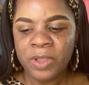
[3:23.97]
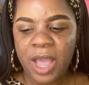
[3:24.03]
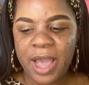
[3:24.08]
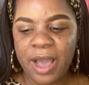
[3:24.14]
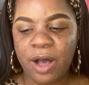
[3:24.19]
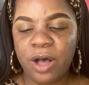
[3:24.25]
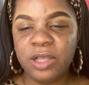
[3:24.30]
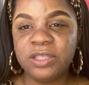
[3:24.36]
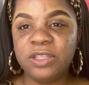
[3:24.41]

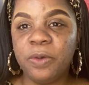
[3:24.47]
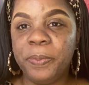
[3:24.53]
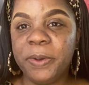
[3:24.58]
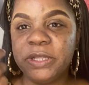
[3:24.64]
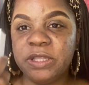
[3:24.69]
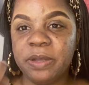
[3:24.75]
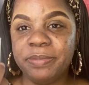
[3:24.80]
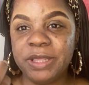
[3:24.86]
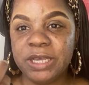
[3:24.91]
I also
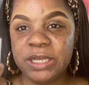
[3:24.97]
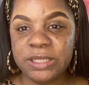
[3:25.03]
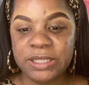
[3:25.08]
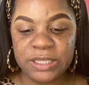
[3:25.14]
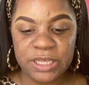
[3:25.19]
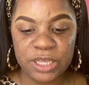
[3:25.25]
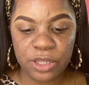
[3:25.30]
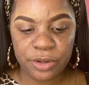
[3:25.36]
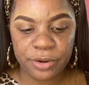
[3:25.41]
picked up the
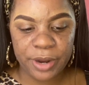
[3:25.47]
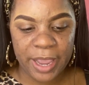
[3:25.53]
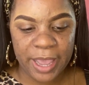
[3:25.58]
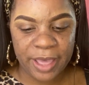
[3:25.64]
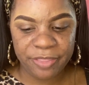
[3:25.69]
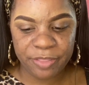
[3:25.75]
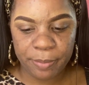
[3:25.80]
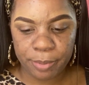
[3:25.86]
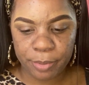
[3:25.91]
concealer
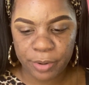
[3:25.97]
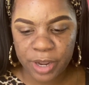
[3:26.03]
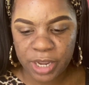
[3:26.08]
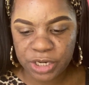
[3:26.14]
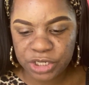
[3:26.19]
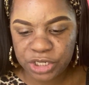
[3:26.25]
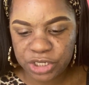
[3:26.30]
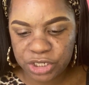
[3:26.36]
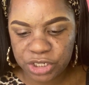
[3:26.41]
and the
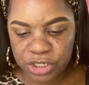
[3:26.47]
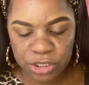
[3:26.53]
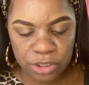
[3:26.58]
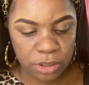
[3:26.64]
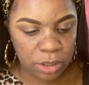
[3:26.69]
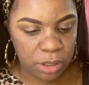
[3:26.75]
brush.